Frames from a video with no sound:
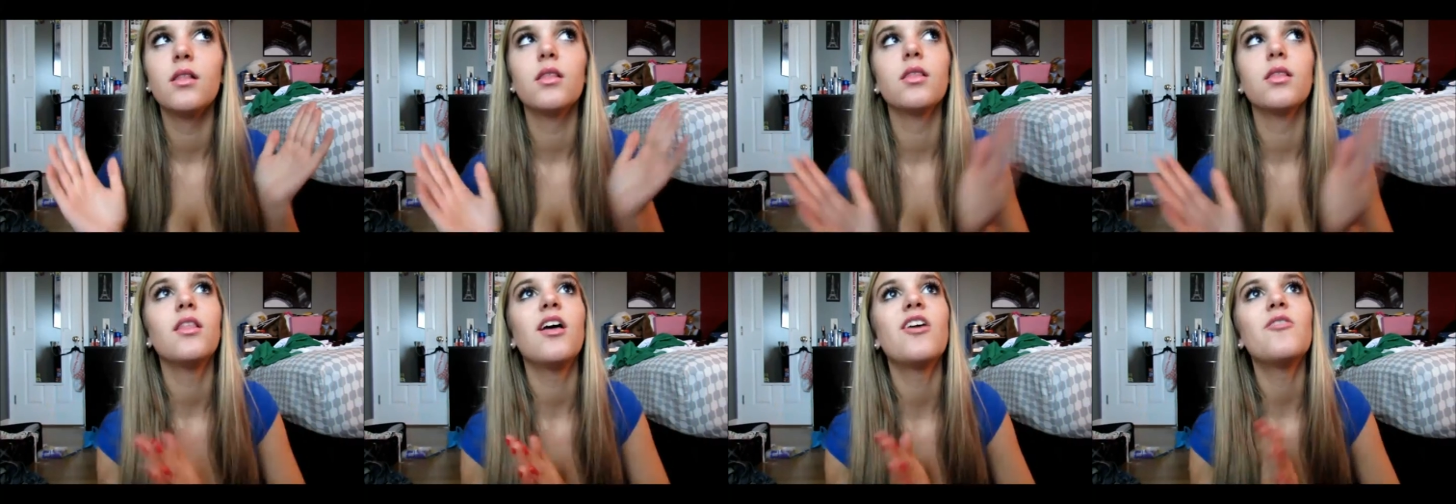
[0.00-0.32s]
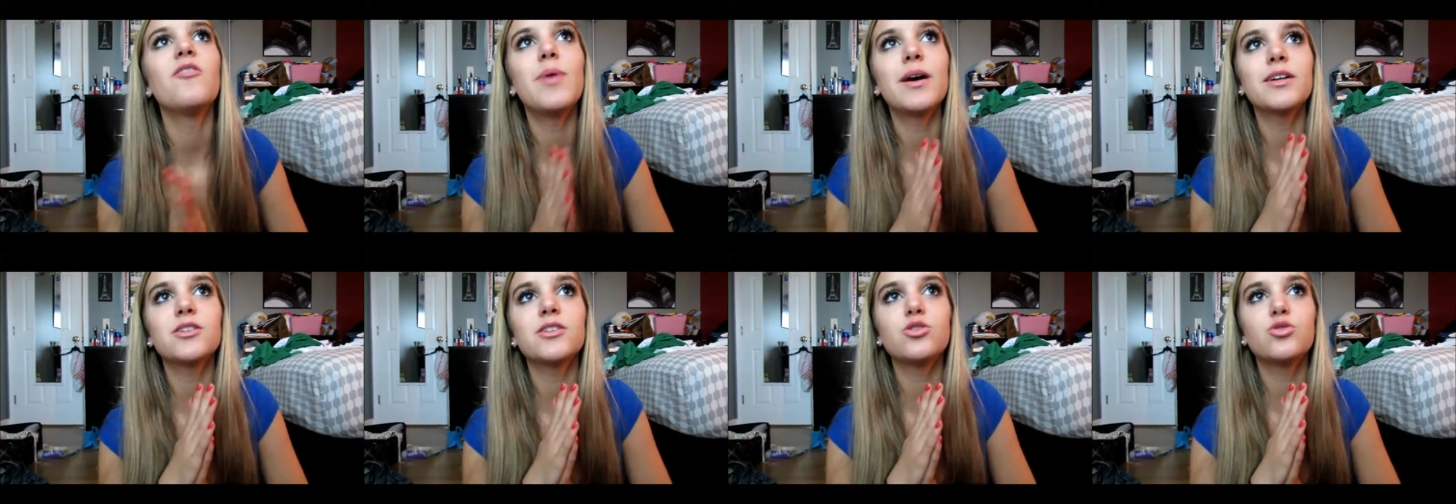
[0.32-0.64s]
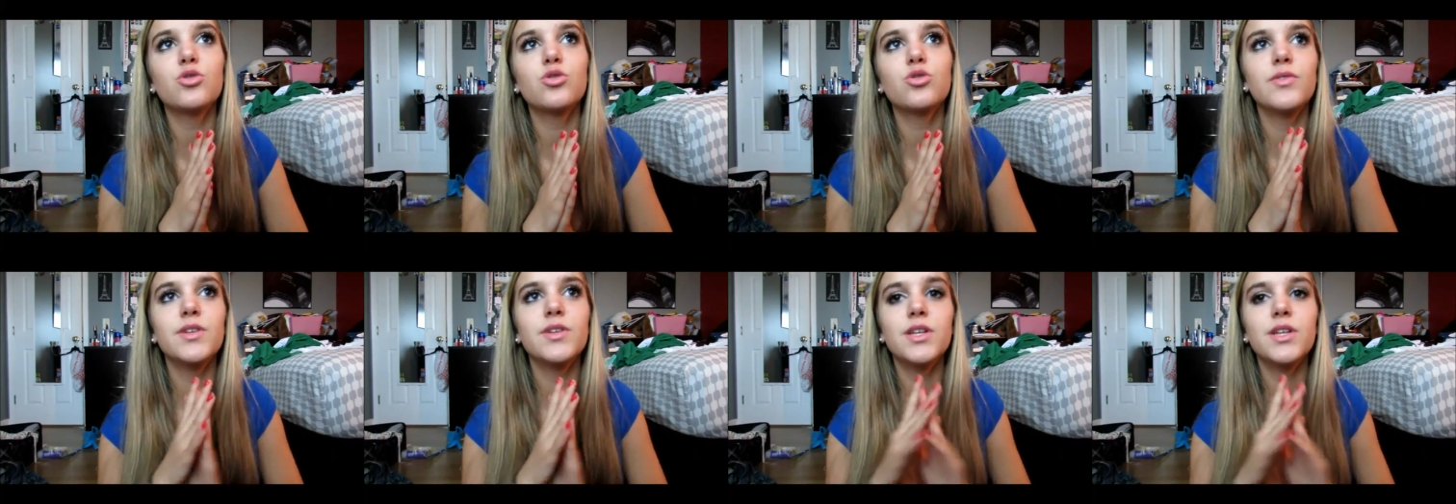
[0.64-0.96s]
love back to
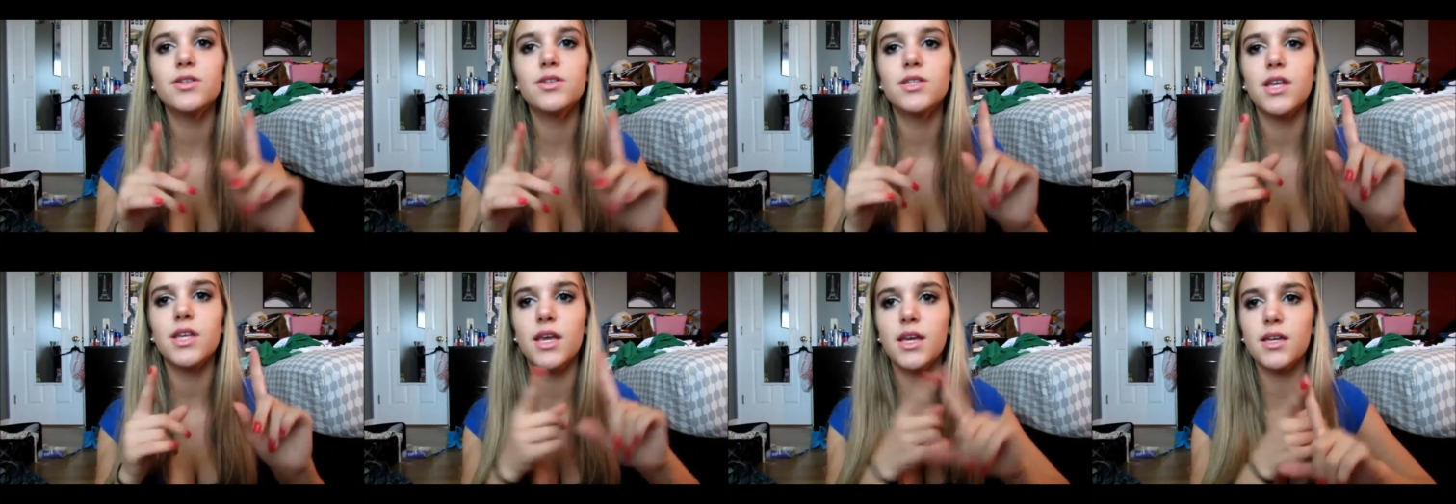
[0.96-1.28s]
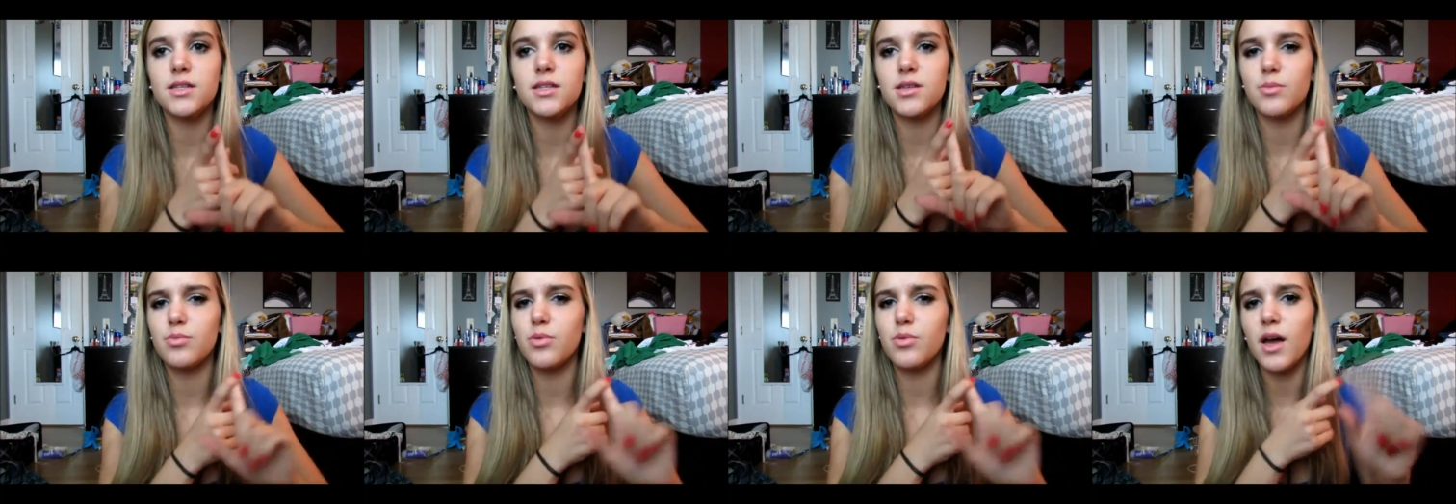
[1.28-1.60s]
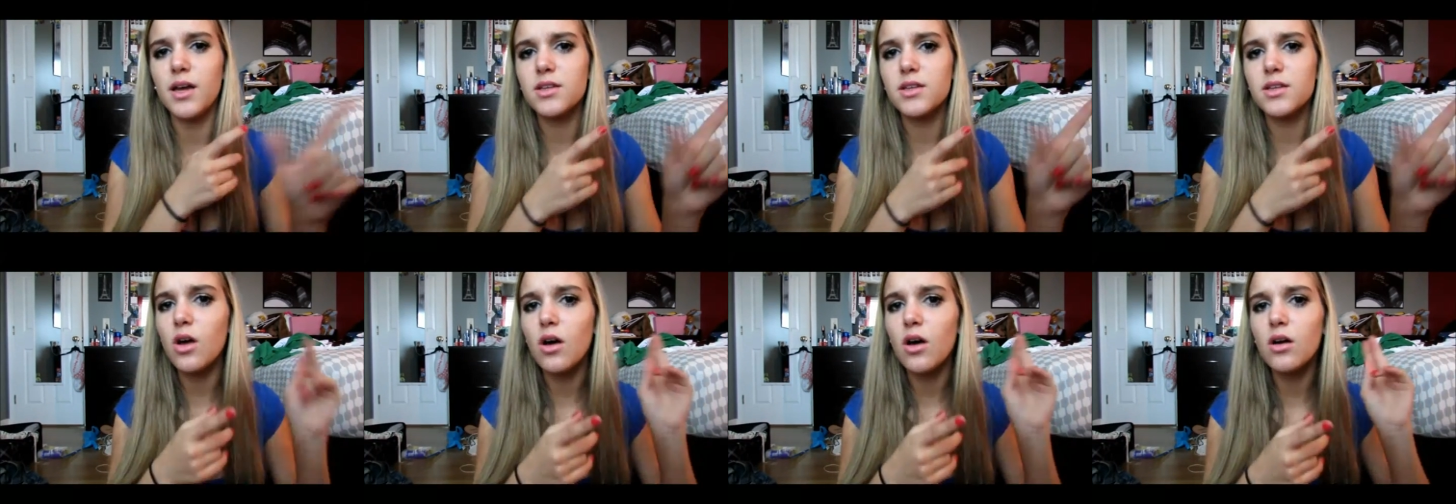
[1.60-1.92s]
school videos, and
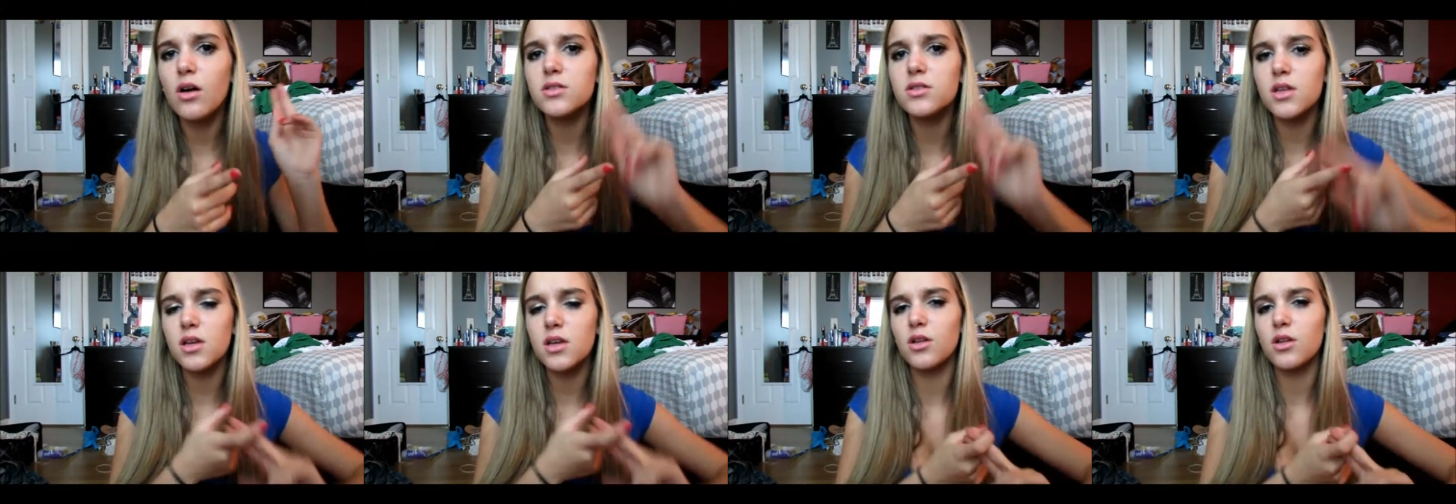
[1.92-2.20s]
supplies hauls